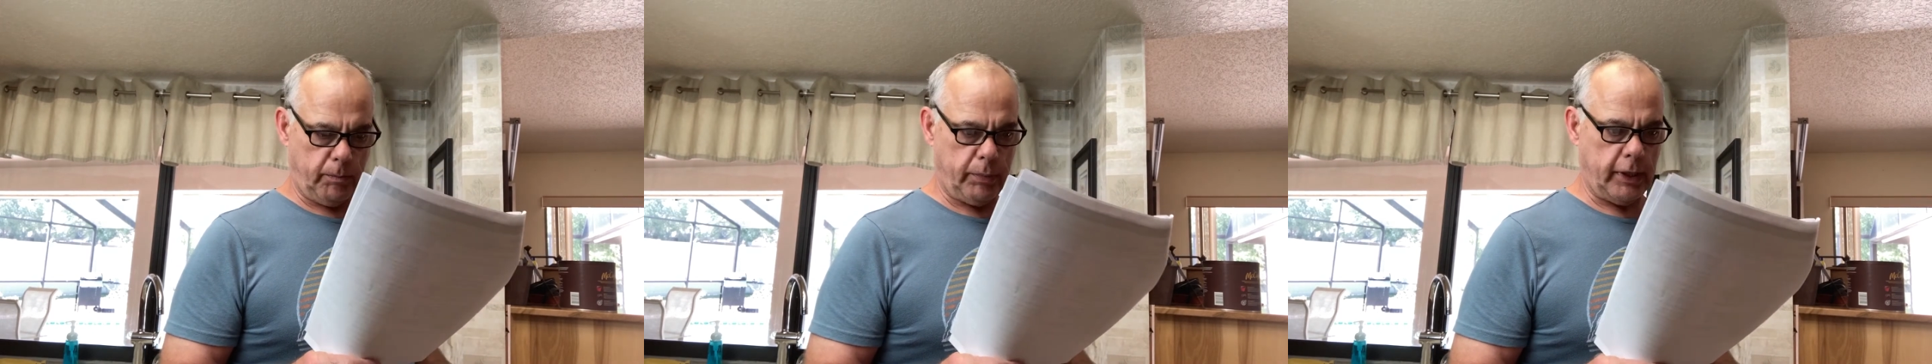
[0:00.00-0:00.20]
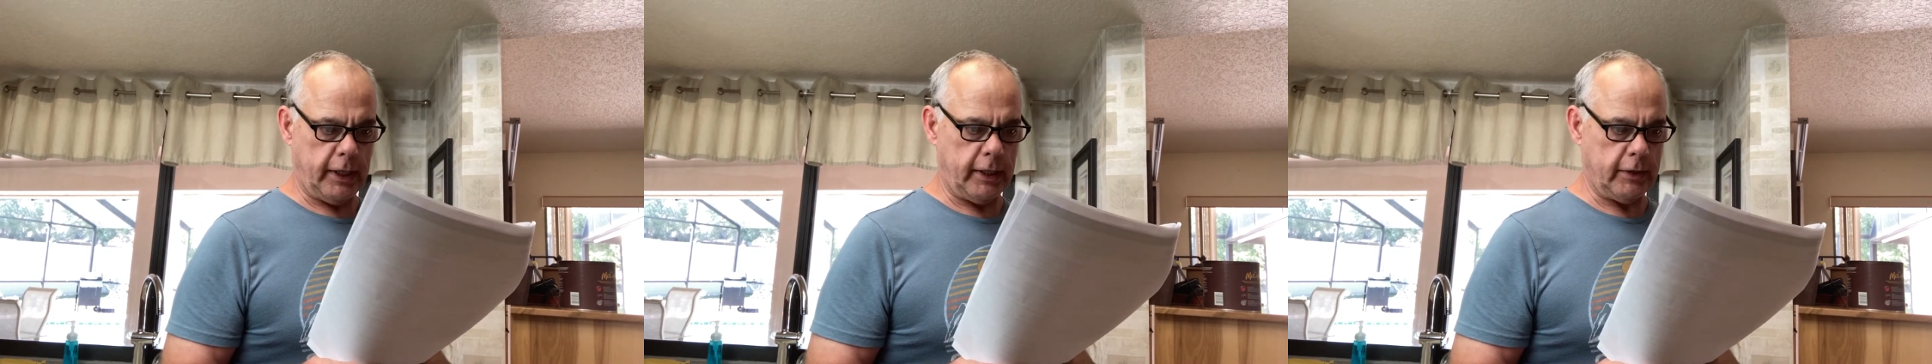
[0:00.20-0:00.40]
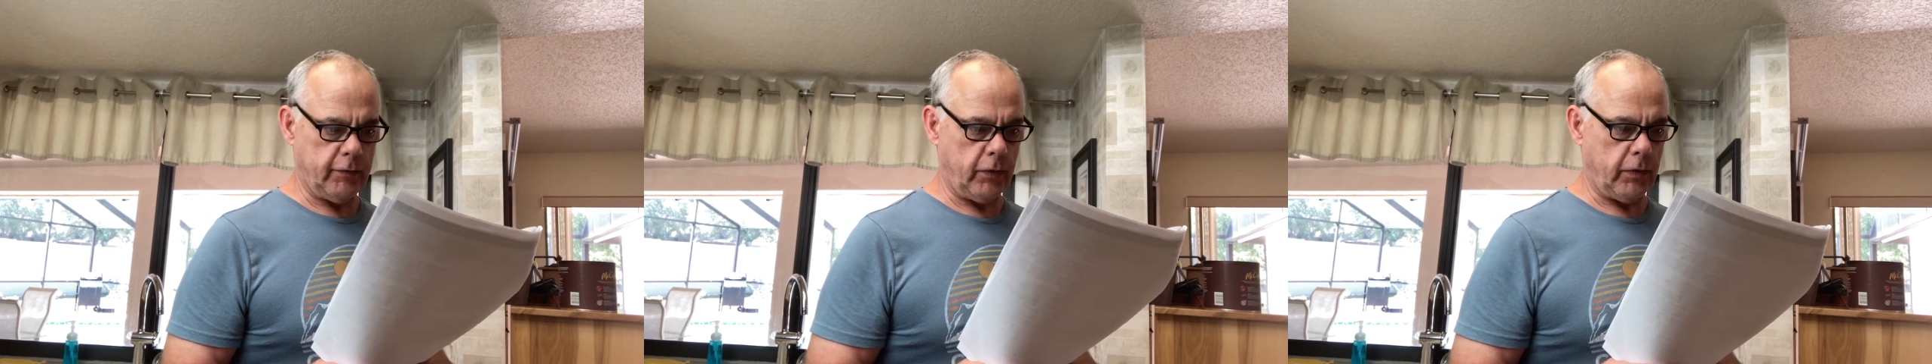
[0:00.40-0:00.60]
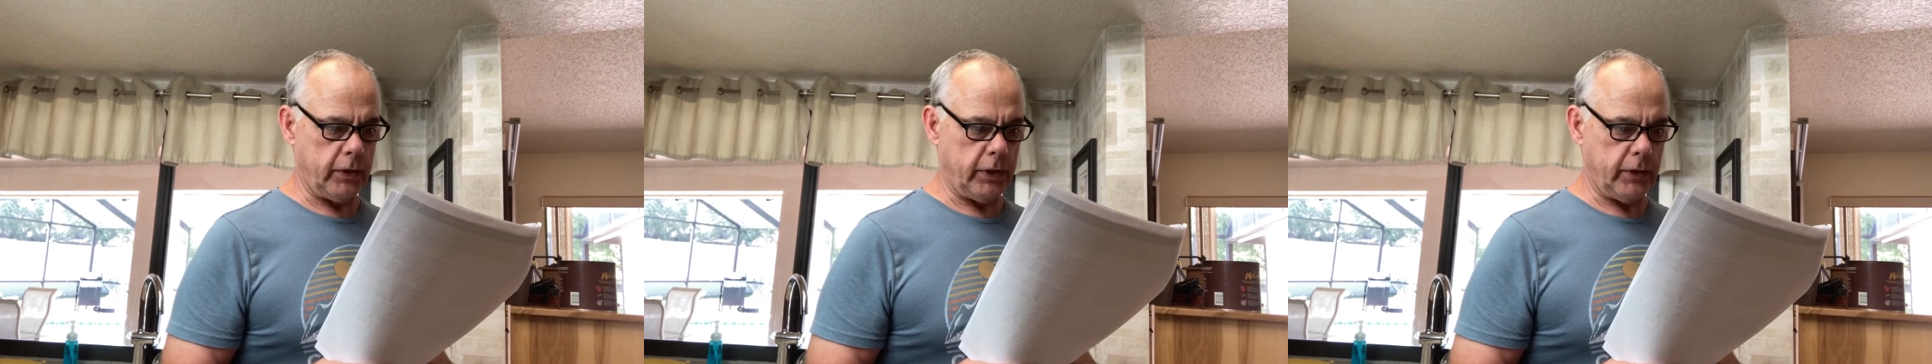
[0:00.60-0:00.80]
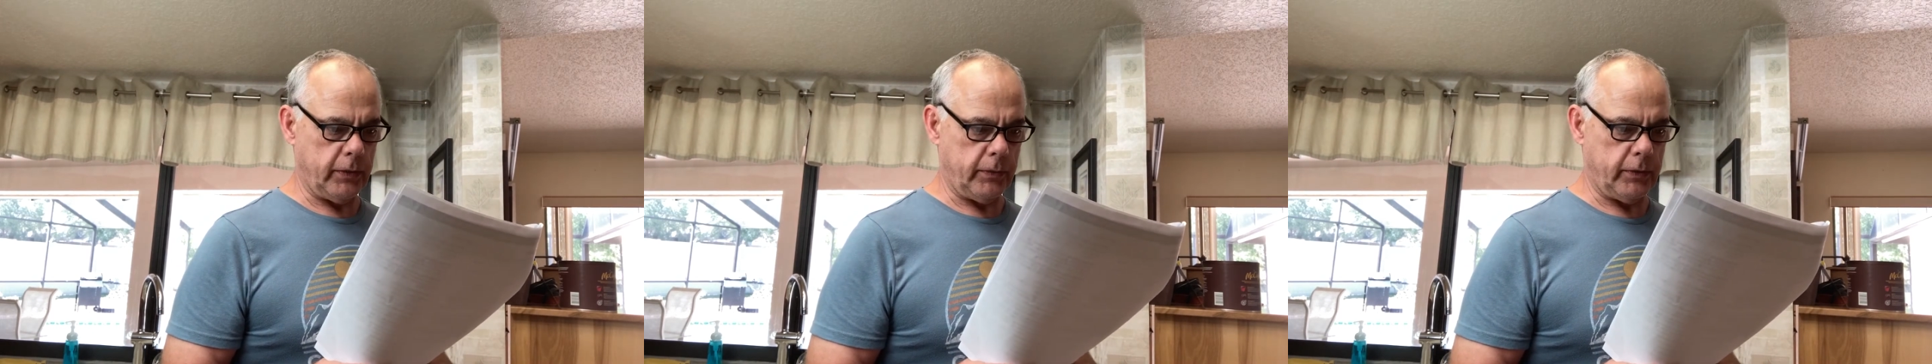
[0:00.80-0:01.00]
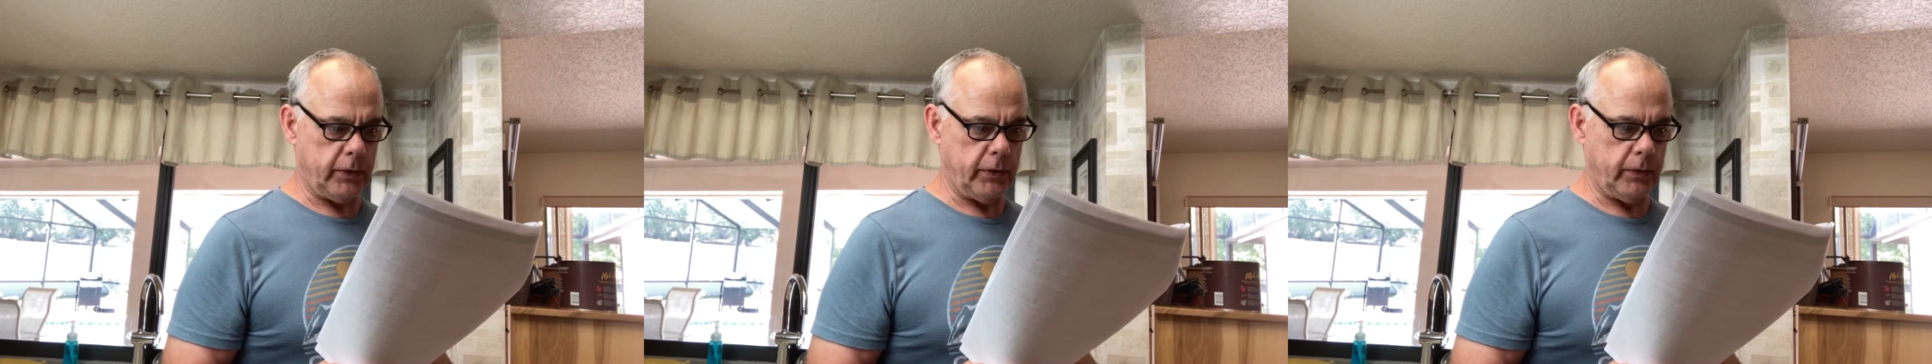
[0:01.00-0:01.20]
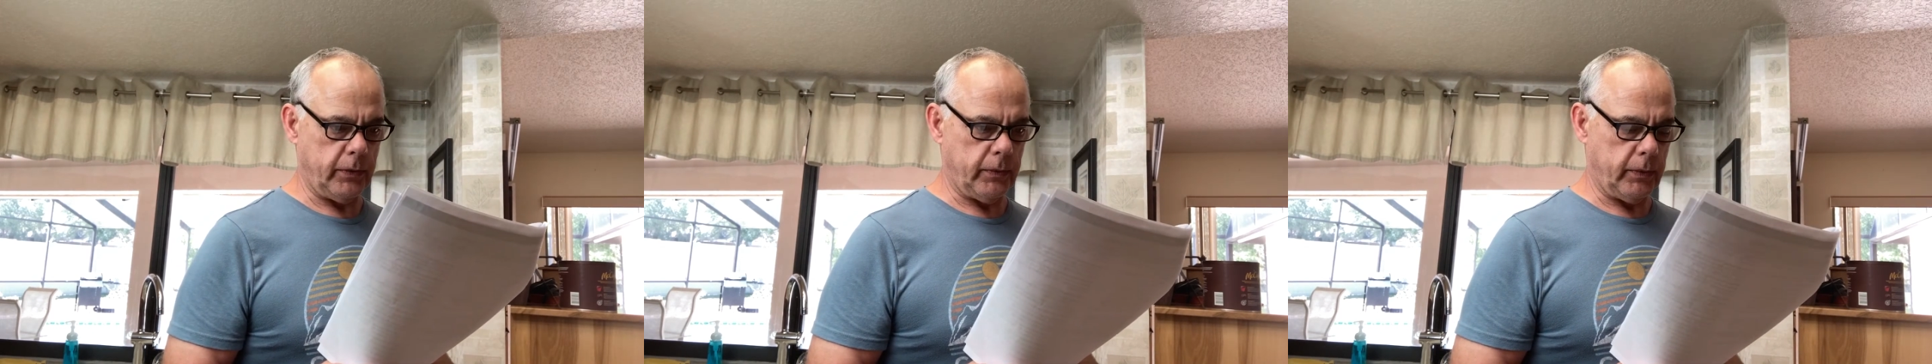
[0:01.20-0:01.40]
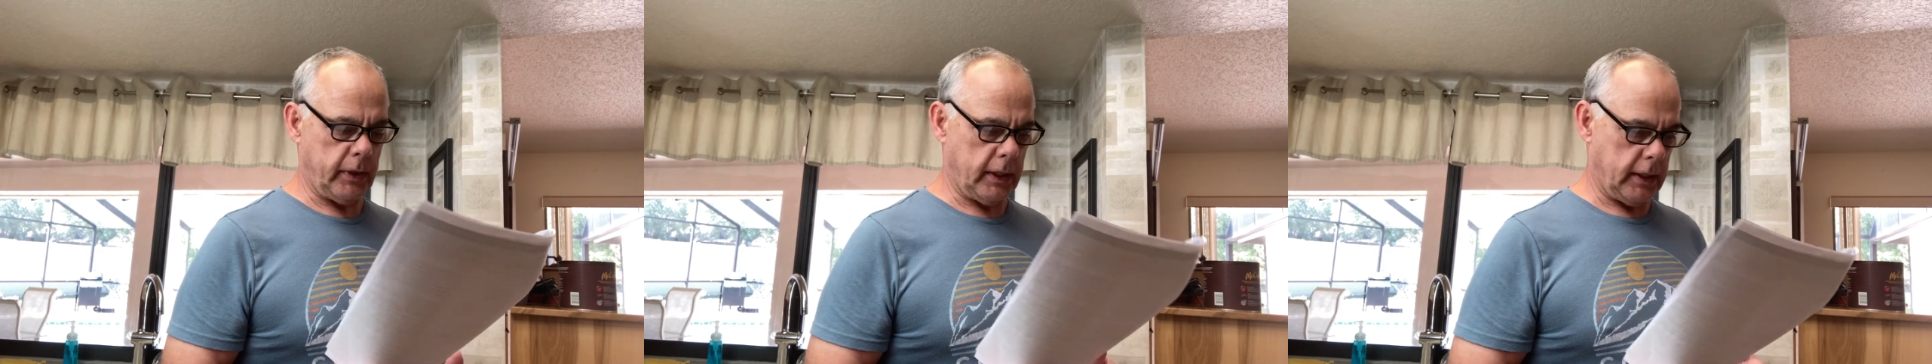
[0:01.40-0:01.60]
page for you
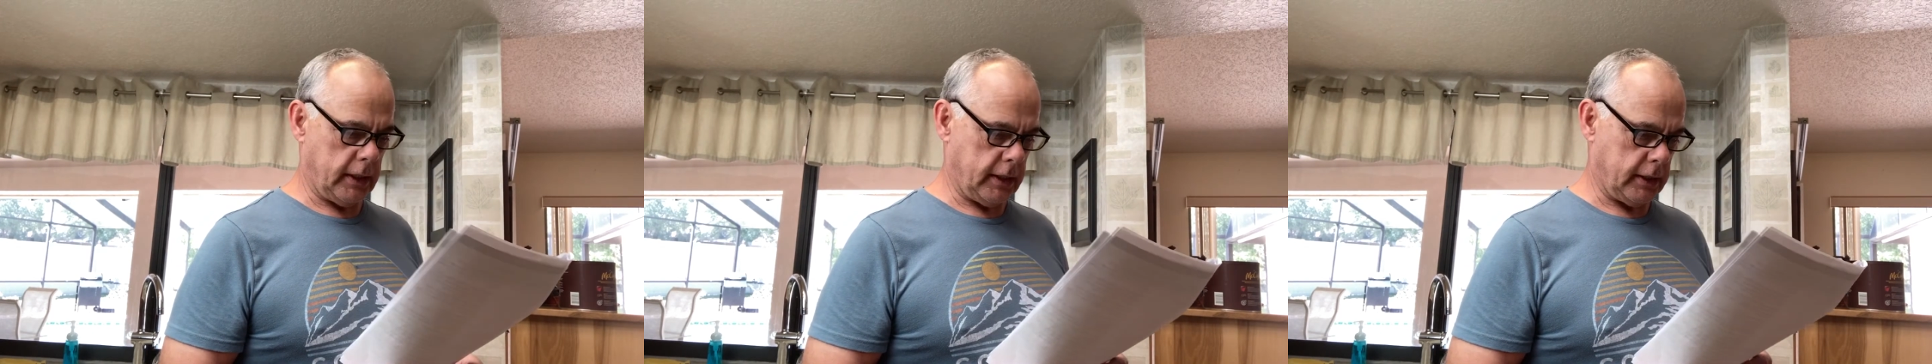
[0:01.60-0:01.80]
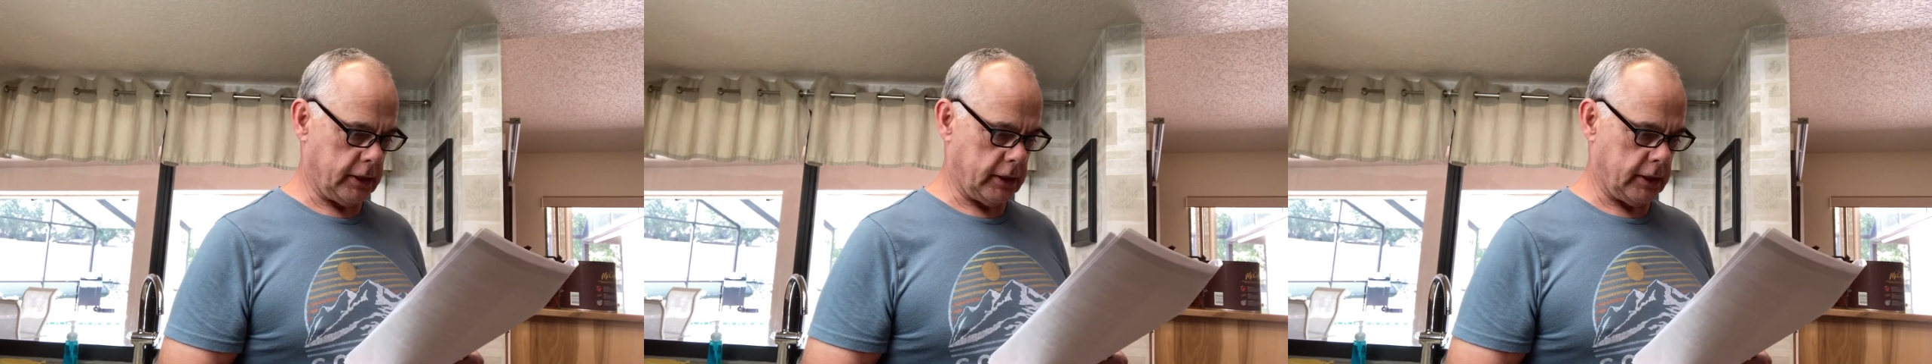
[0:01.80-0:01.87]
to uh,